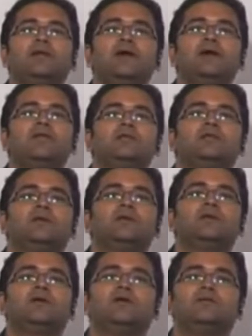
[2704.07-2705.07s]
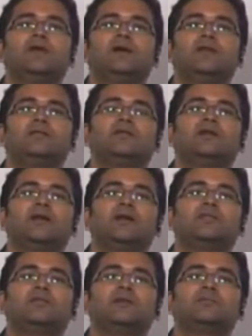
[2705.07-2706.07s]
linearity and stability of delta signal
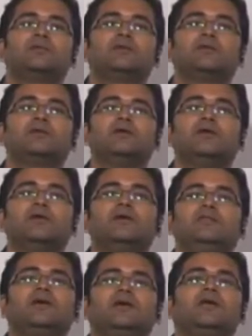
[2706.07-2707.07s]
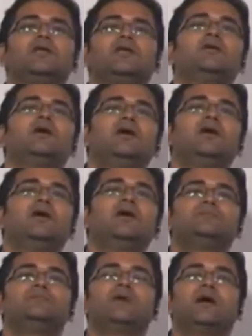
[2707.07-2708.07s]
and step signal. See again
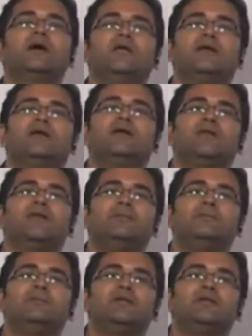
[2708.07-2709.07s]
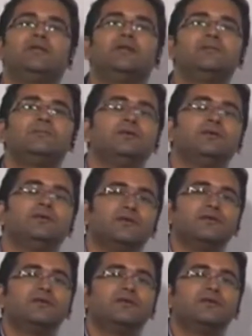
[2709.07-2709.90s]
and again I am repeating the same thing.